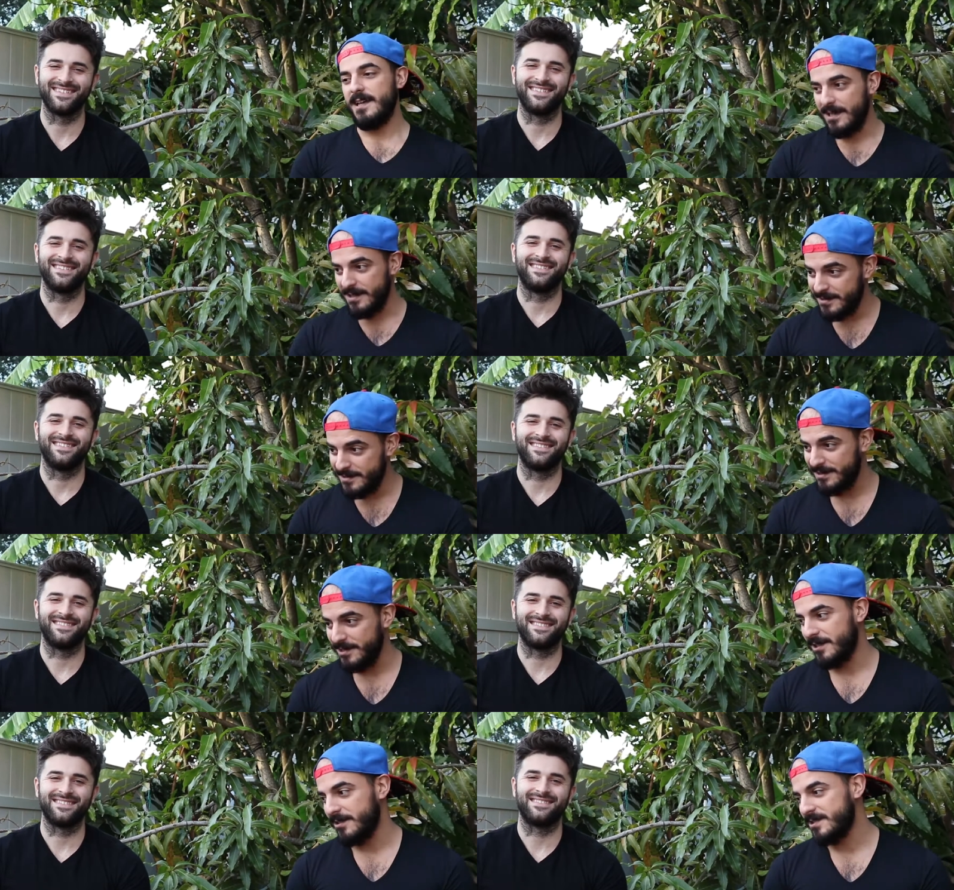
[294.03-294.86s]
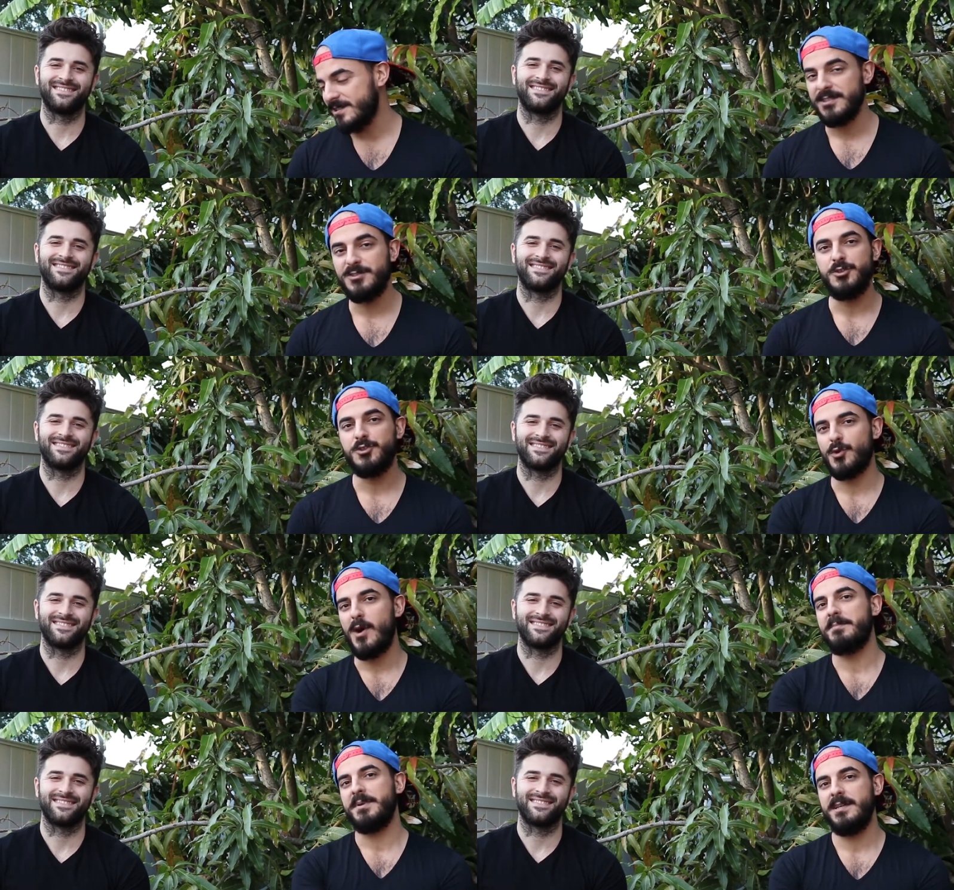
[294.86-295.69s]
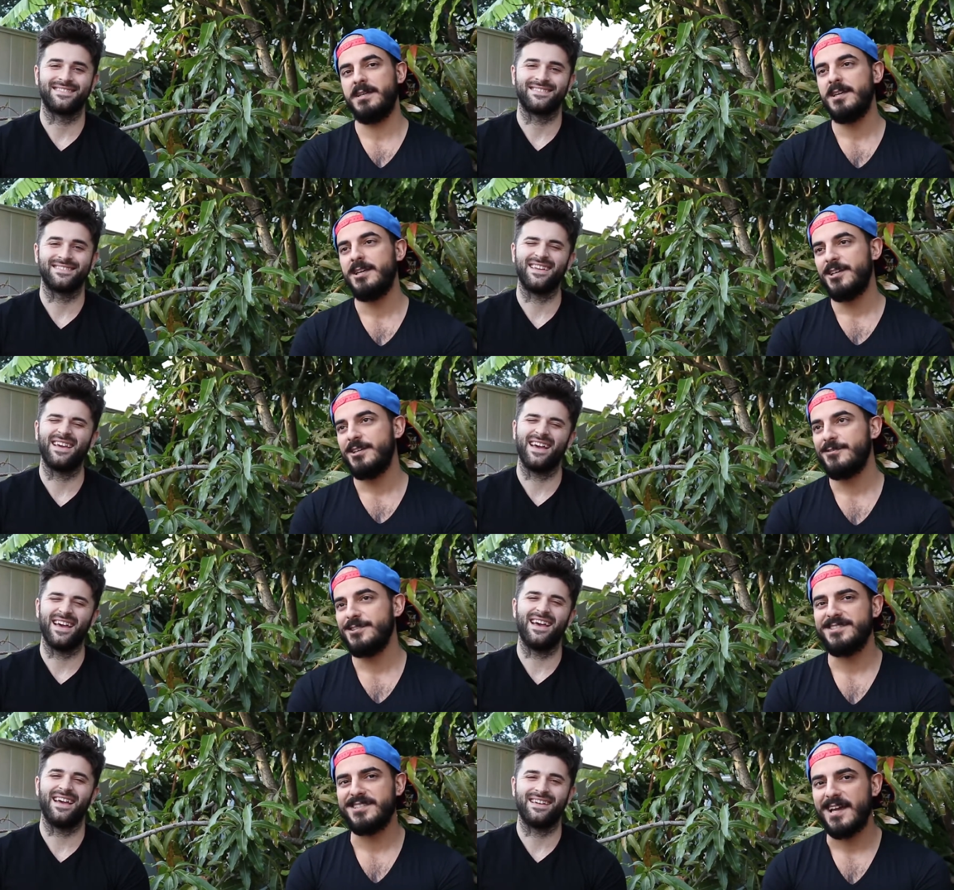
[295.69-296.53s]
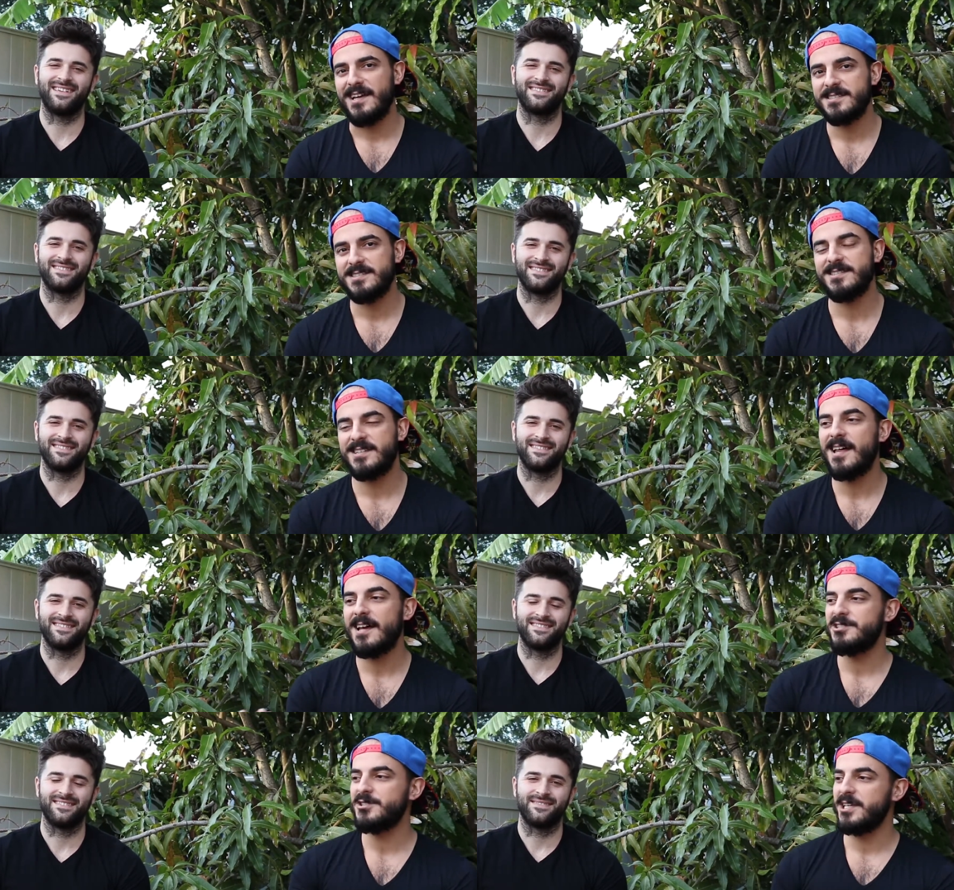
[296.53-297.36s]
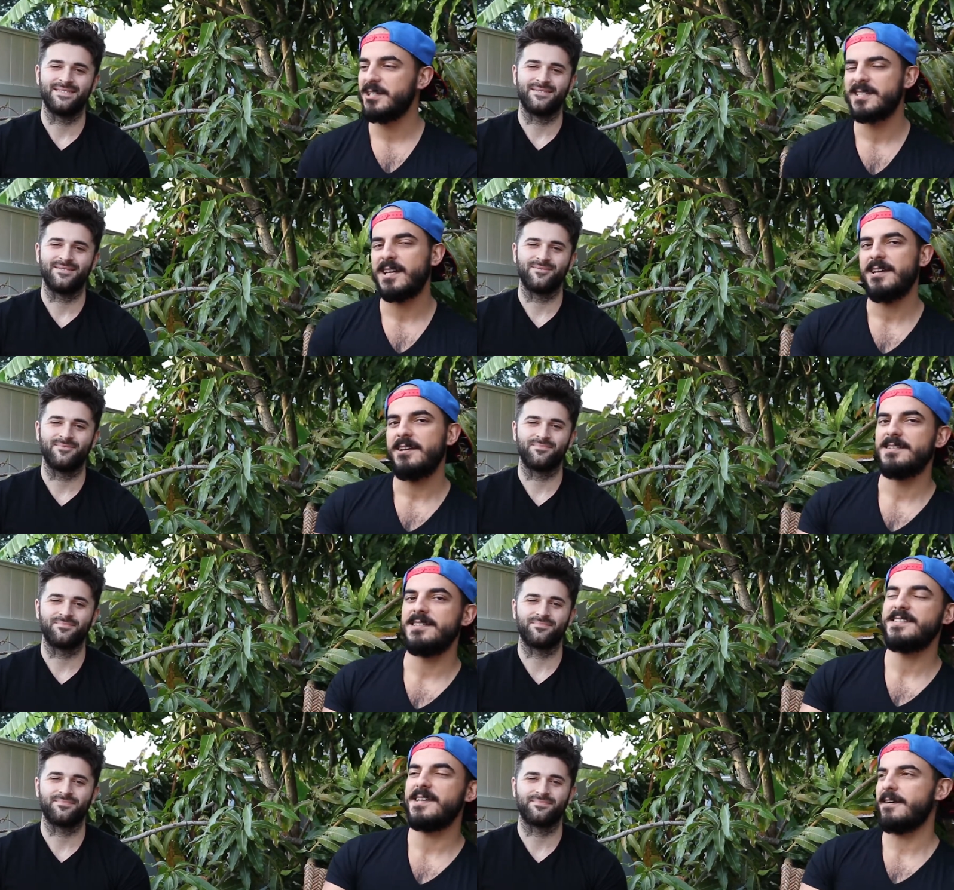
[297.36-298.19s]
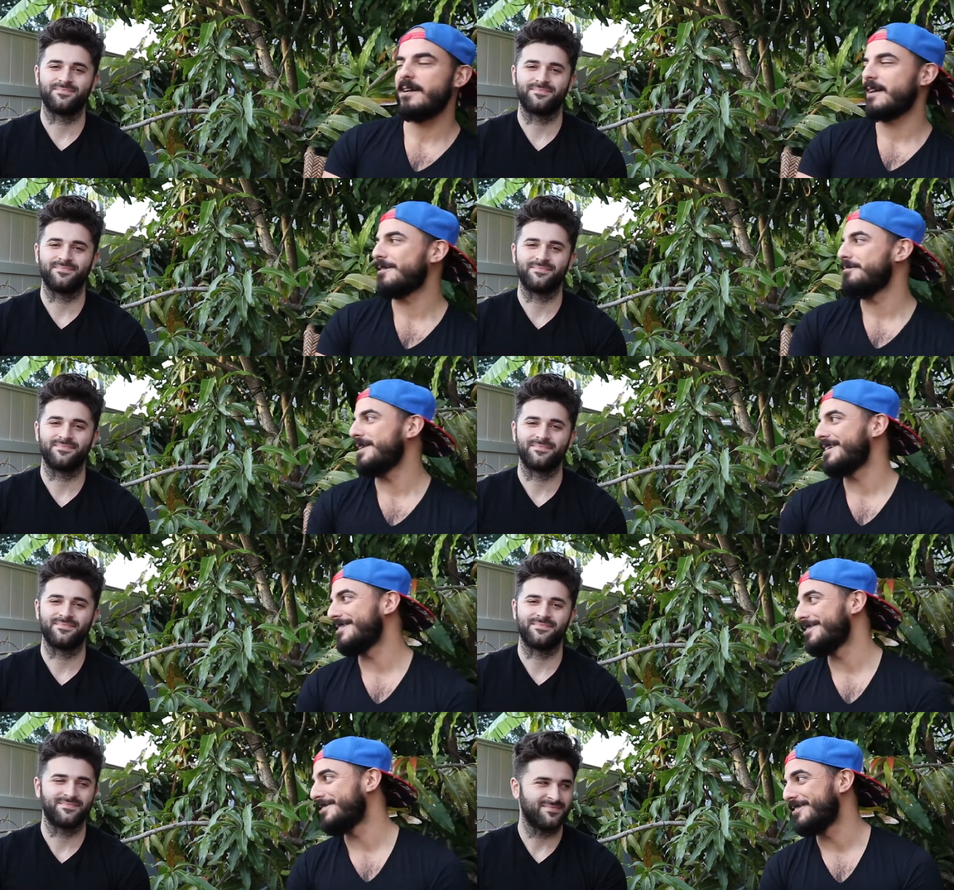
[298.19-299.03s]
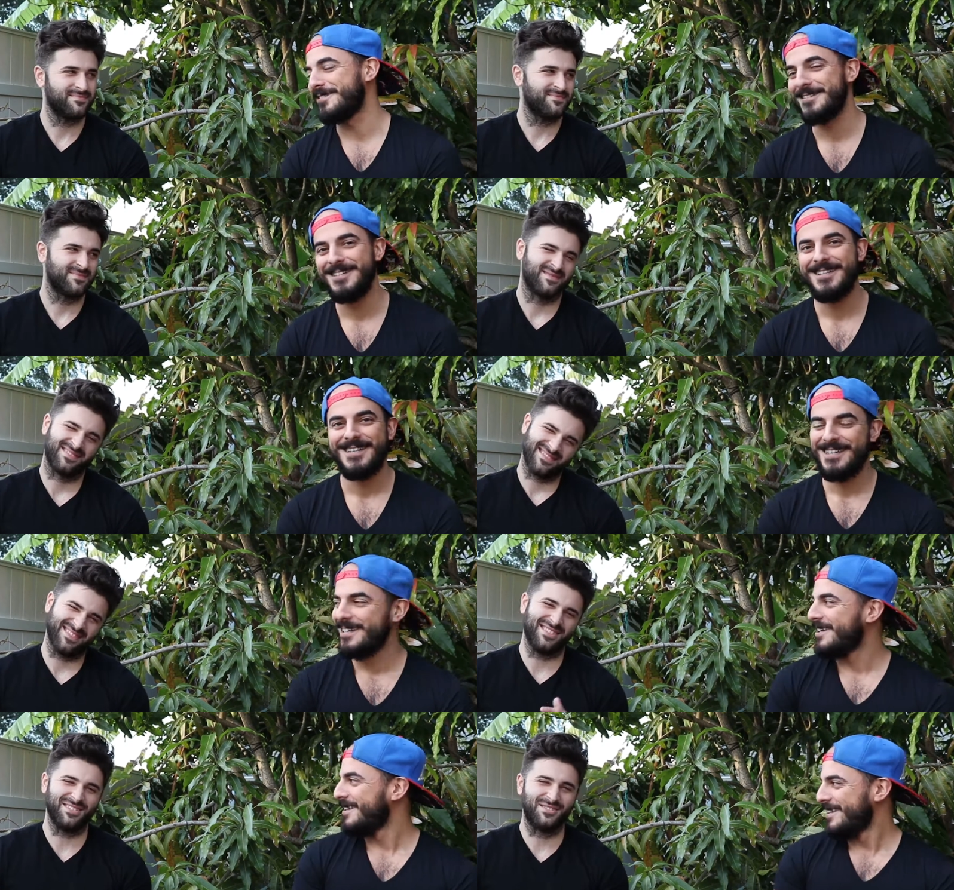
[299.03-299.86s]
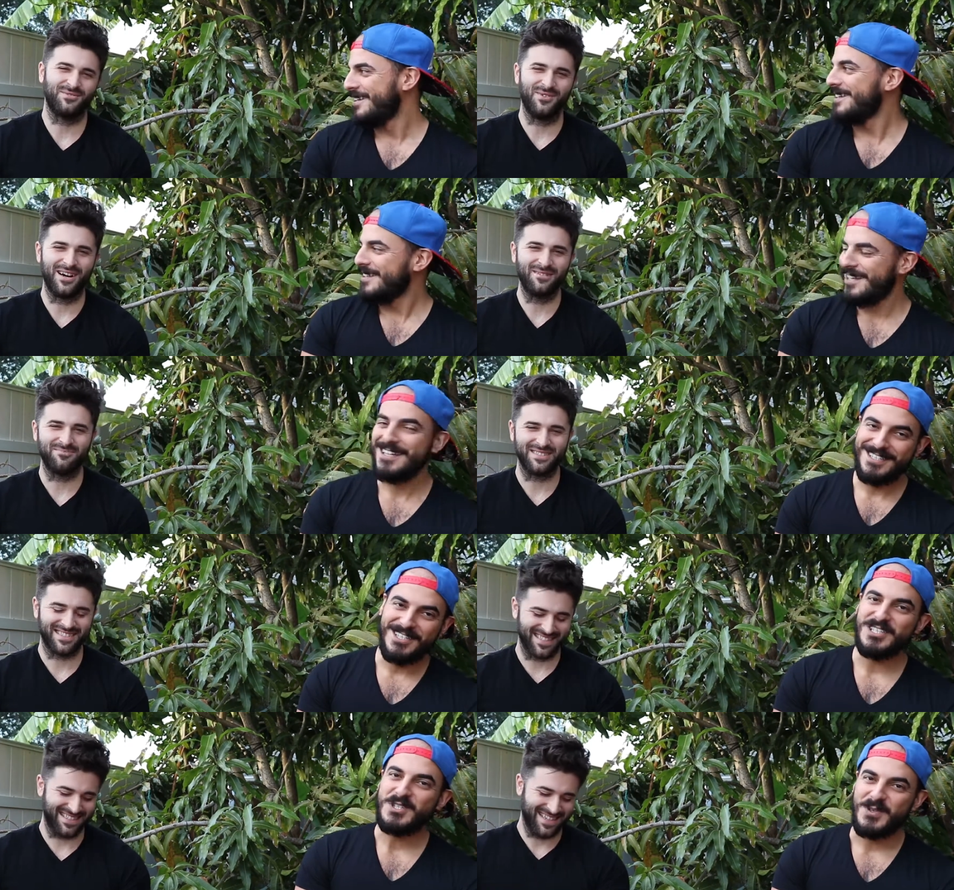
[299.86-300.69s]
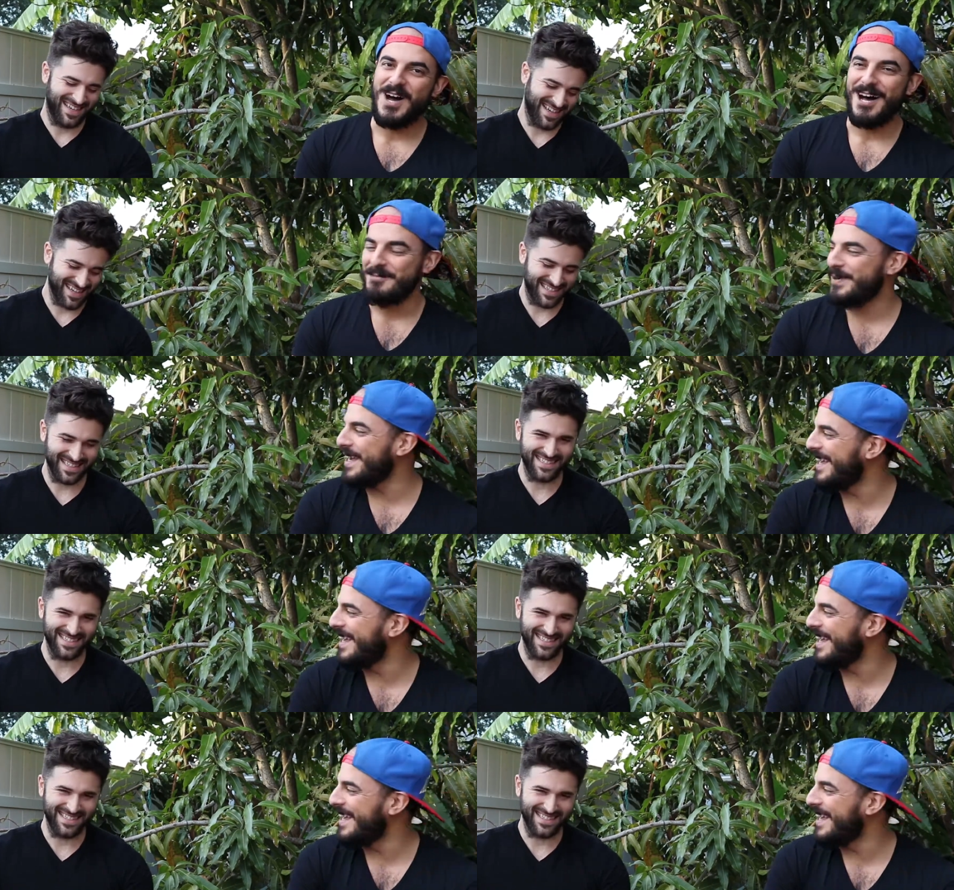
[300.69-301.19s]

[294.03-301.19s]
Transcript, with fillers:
Speaker 1: It, and it's, you know, it's not too swampy, yeah. which is nice because a lot of trails out here in this area can be a little... A little swampy. A little swampy.